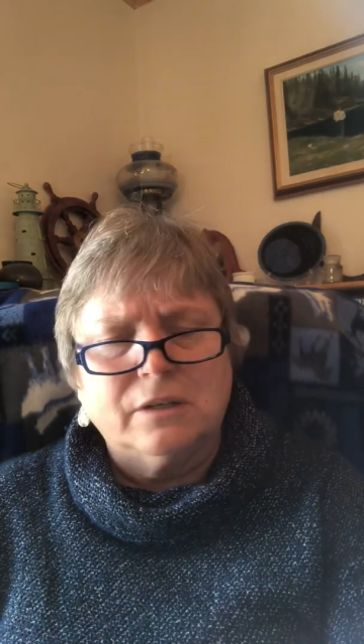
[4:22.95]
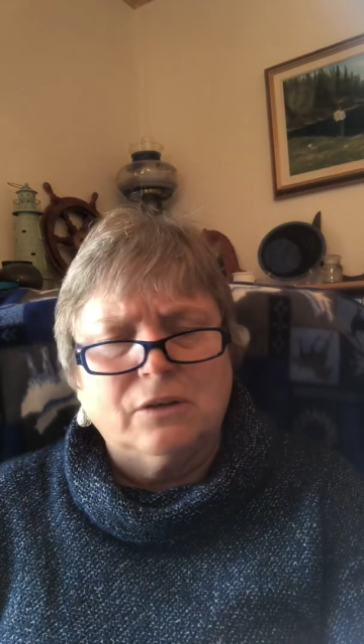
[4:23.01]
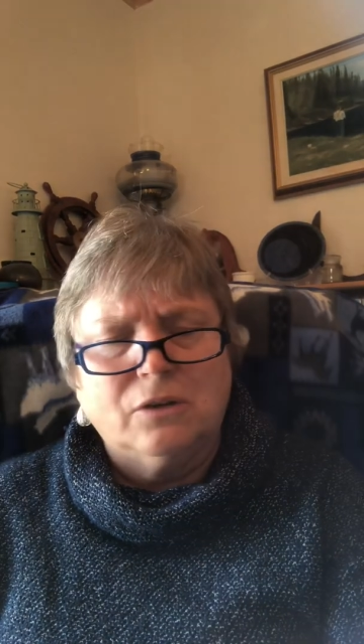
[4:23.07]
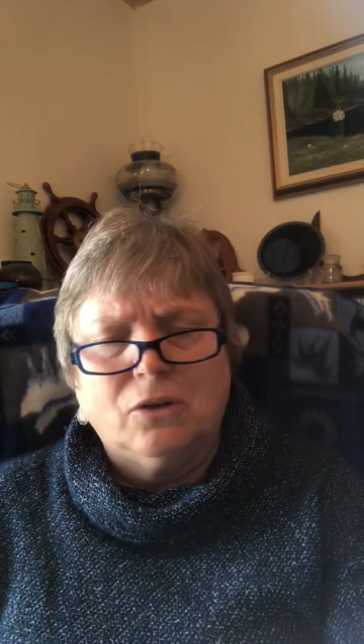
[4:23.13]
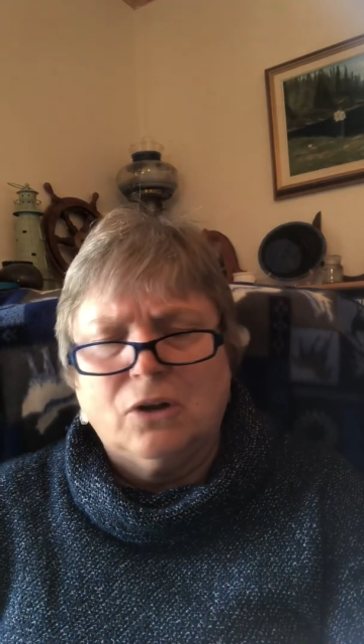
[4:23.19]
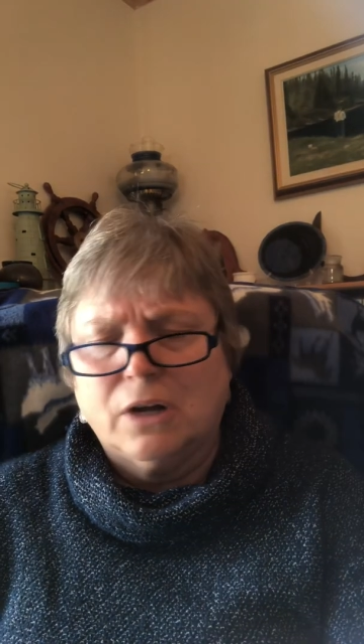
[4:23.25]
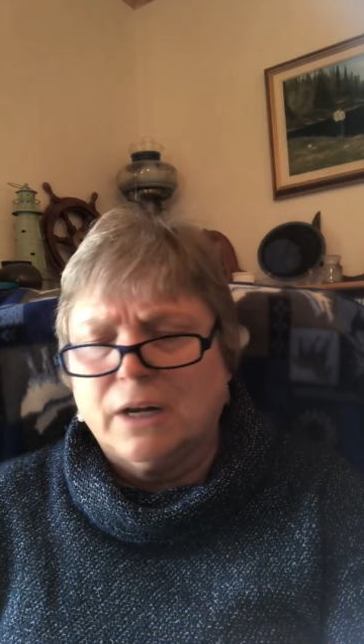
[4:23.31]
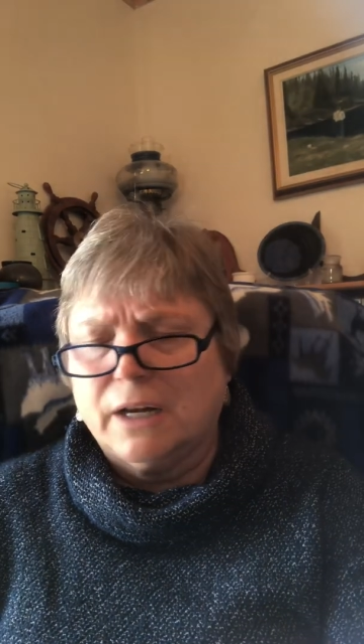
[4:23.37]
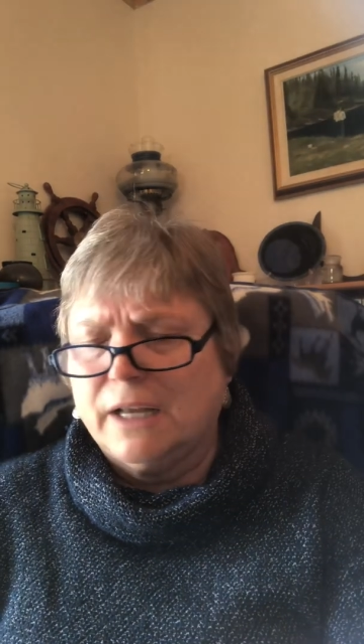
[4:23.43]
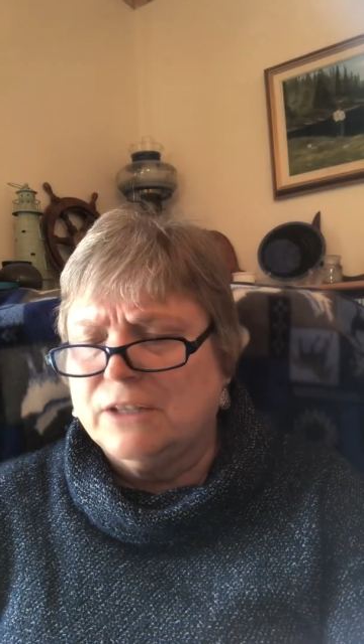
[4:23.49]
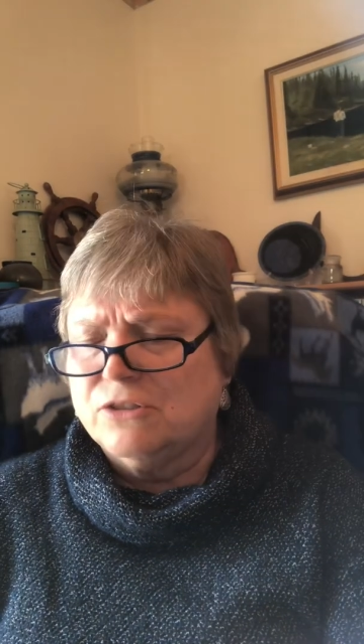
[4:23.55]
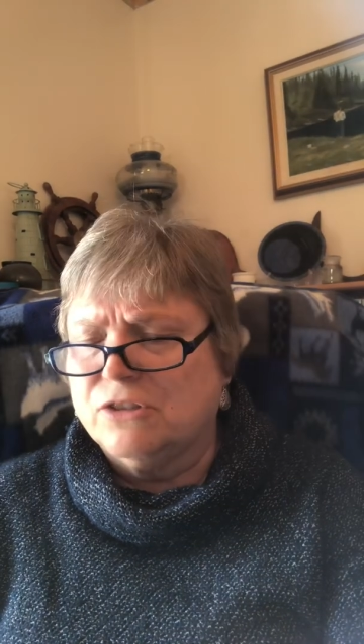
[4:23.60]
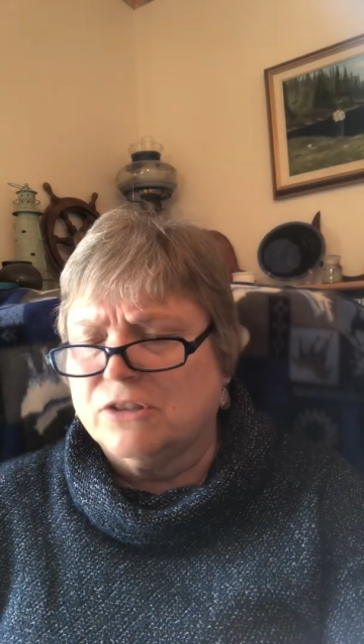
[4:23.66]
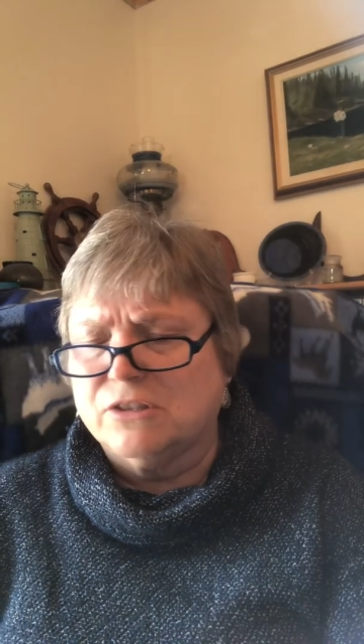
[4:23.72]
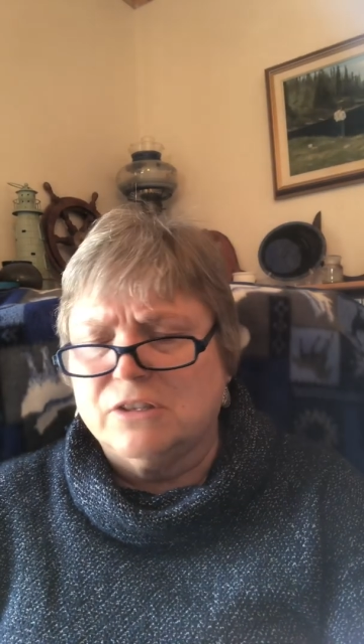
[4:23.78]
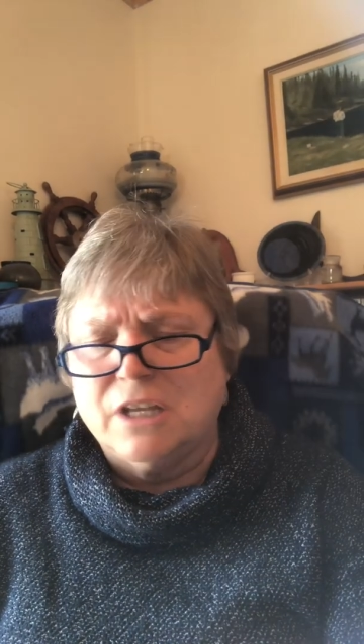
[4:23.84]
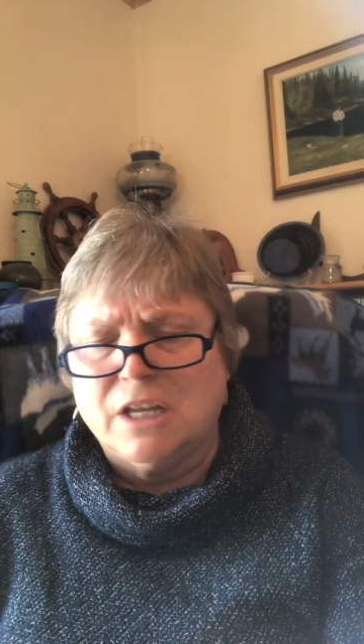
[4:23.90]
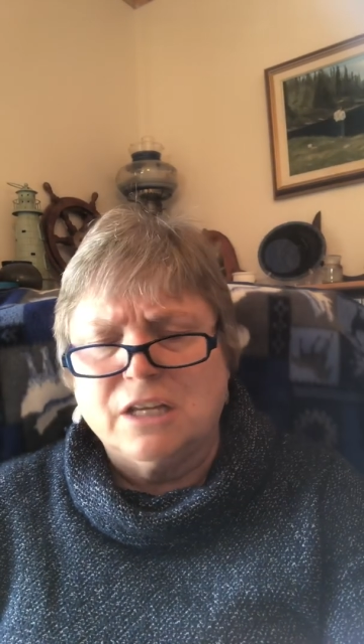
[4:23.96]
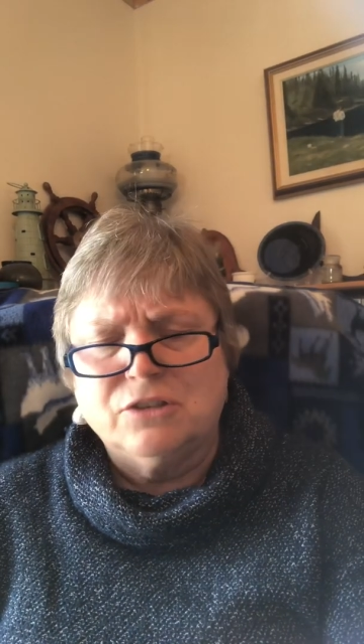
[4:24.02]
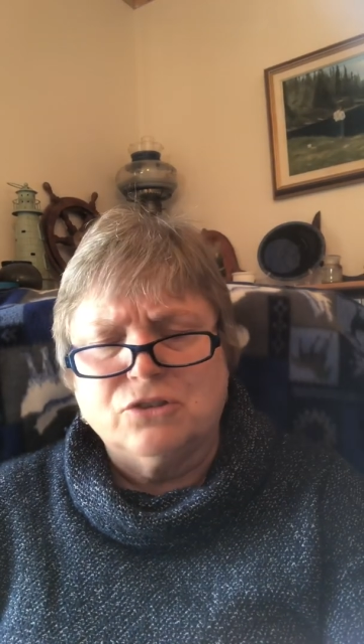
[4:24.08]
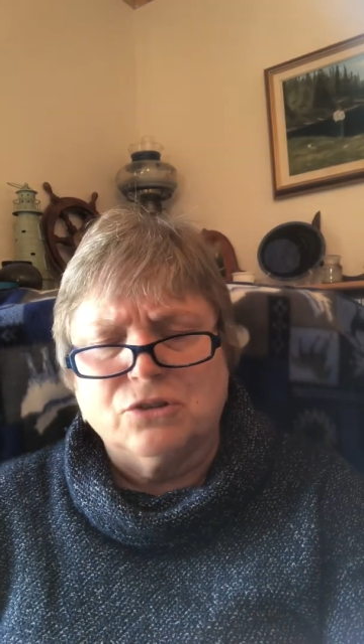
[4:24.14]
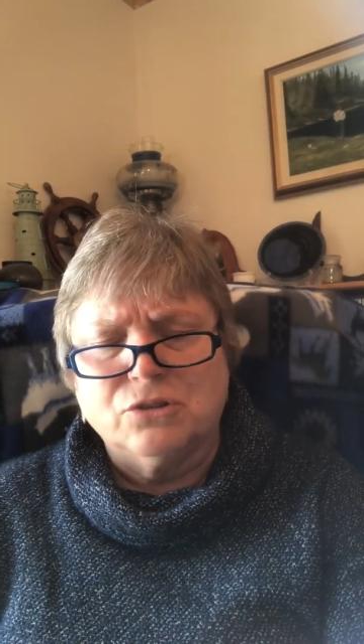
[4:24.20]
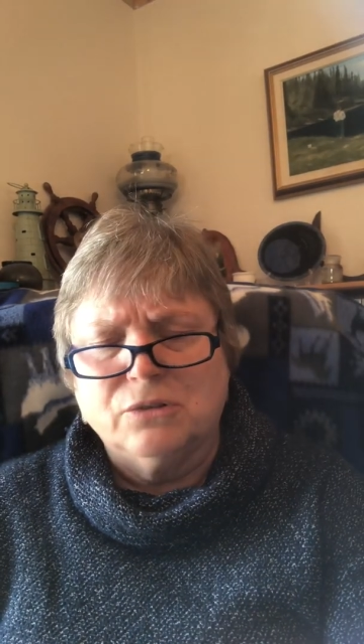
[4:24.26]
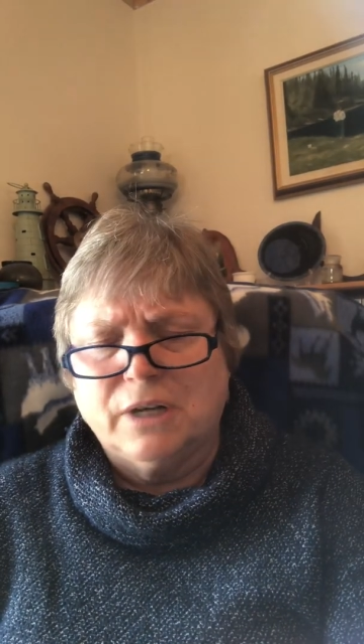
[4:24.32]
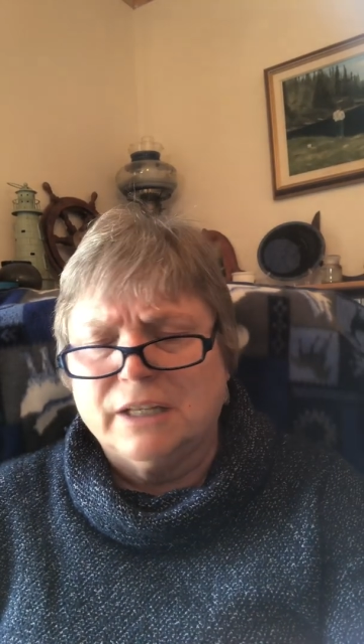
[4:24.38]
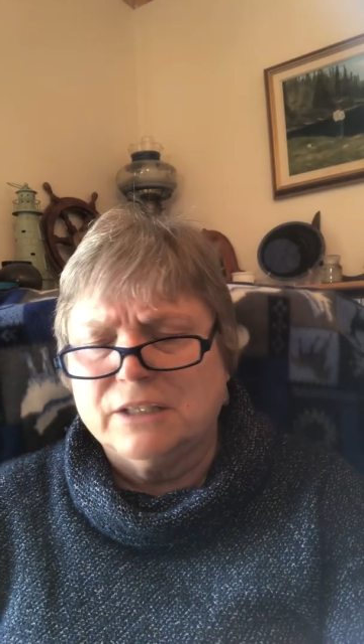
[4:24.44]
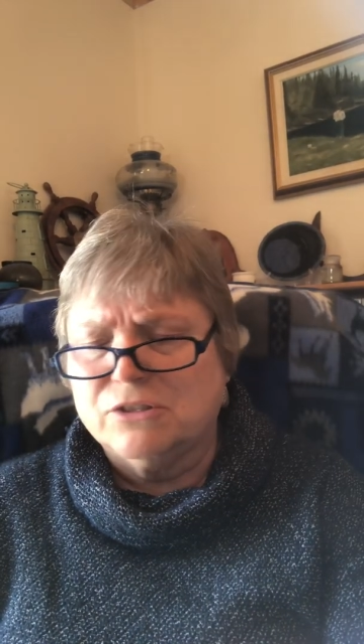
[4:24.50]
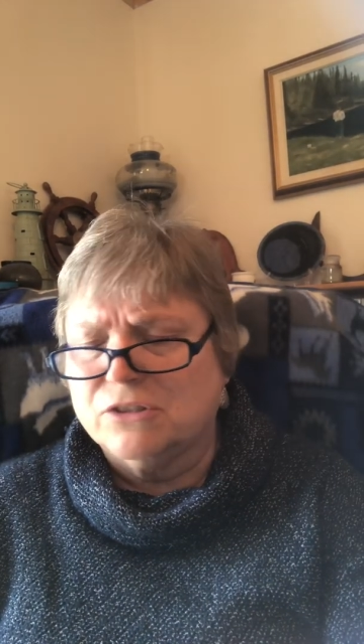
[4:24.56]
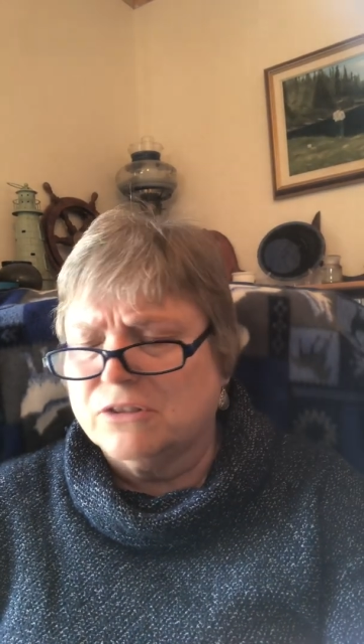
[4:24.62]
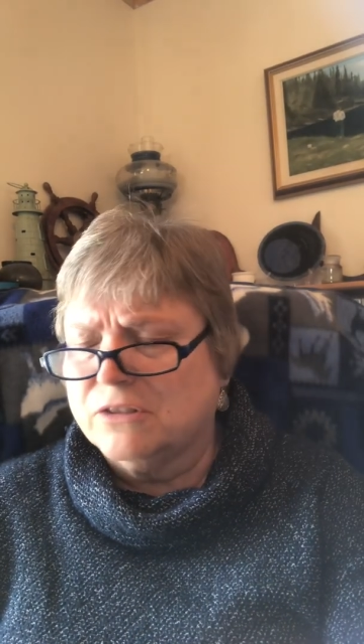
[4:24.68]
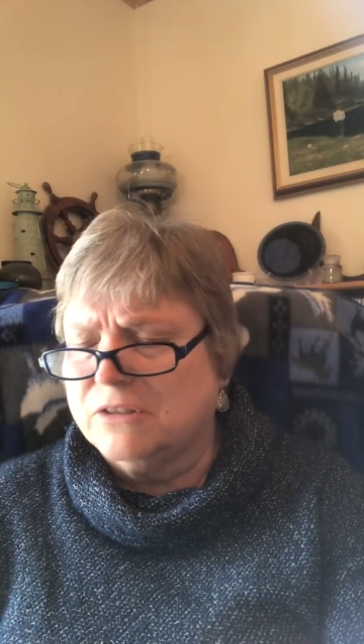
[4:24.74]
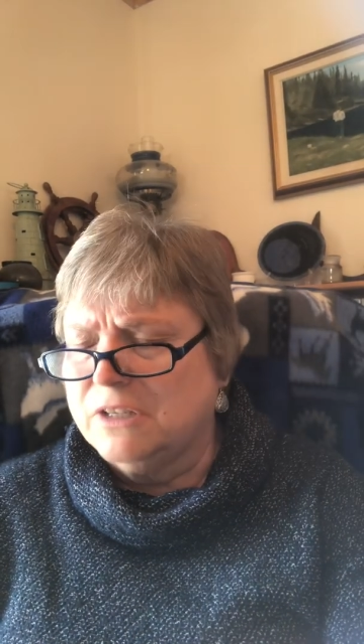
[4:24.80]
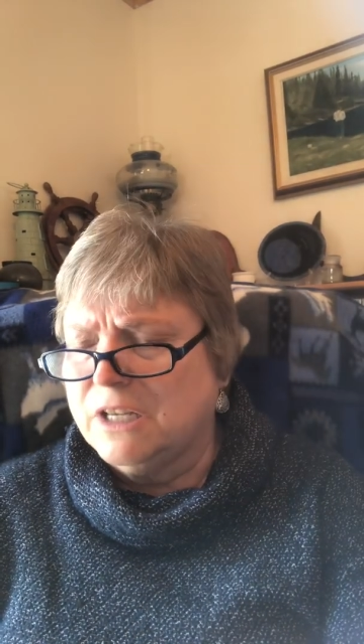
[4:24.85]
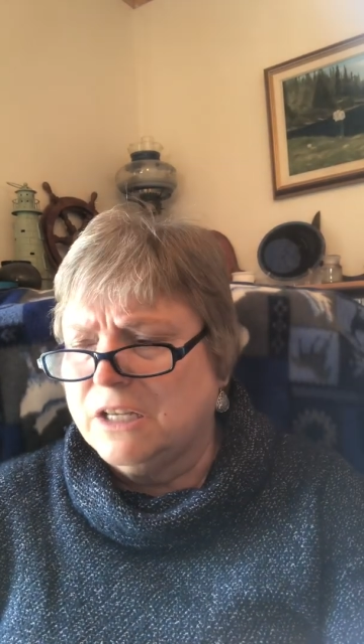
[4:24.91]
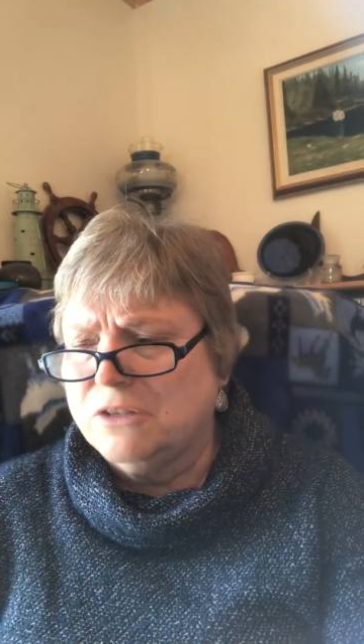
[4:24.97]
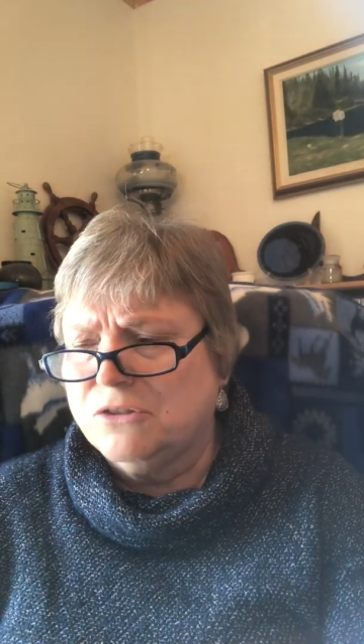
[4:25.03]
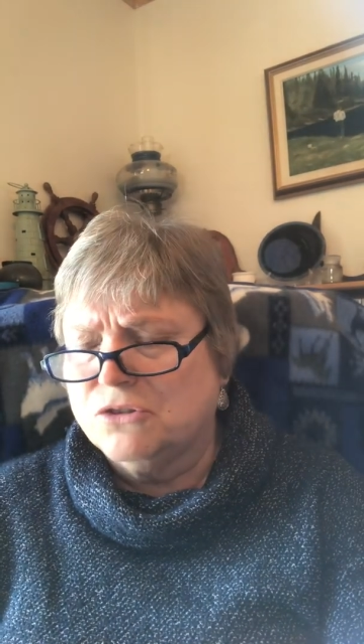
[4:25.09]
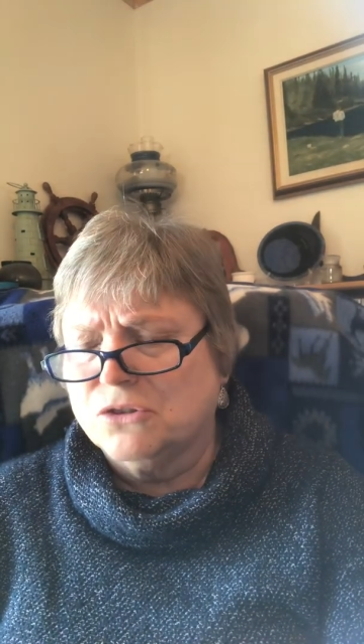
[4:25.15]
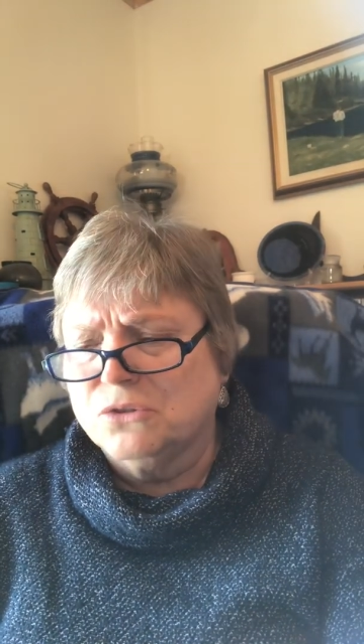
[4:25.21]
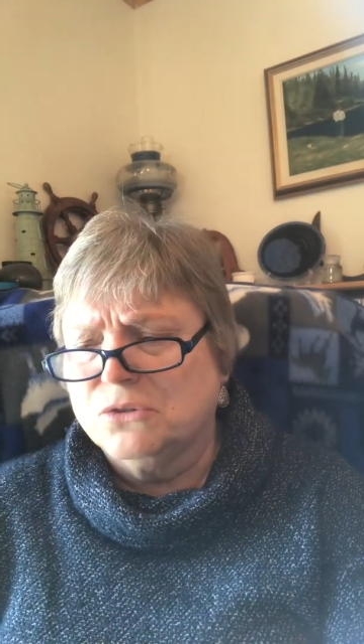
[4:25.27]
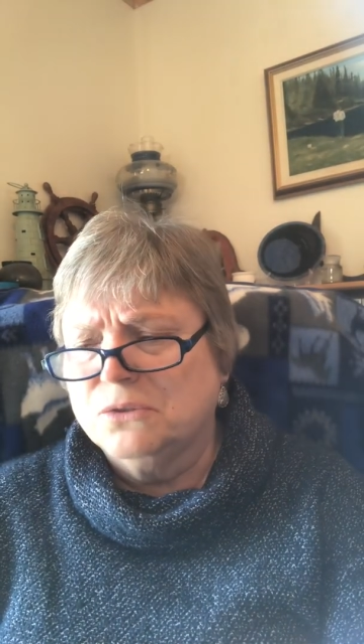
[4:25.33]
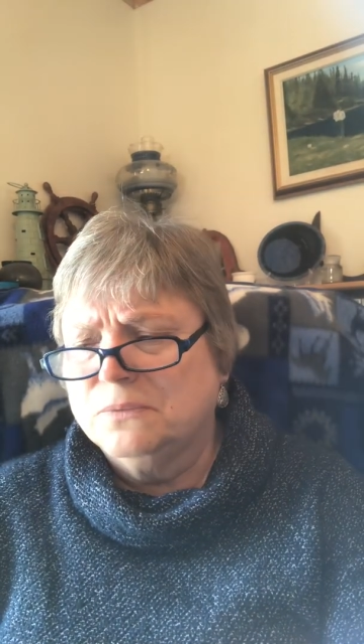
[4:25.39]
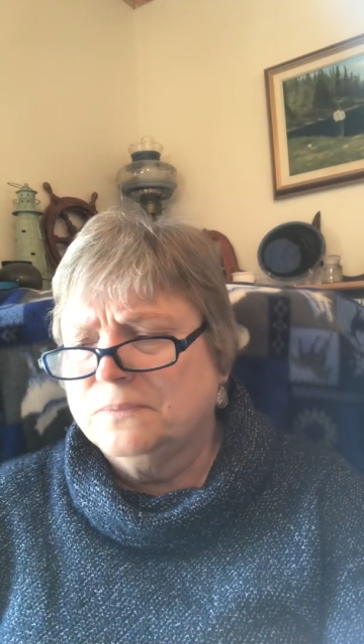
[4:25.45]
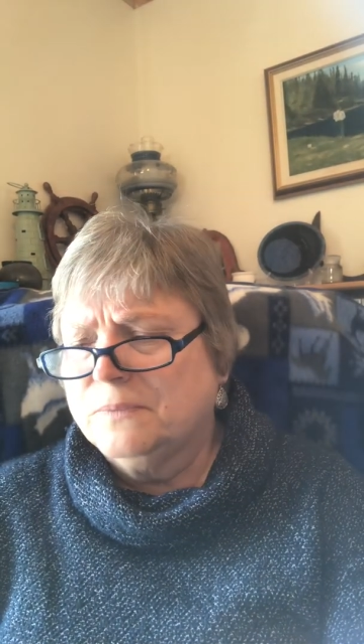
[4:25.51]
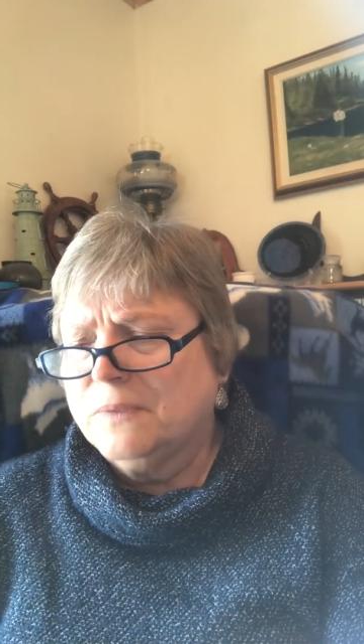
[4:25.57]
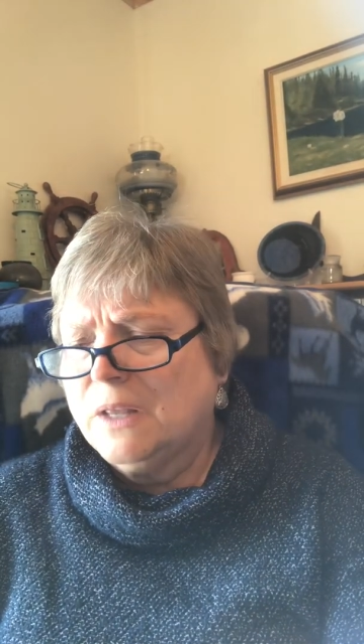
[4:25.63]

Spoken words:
Lord, I just need you. I just need you.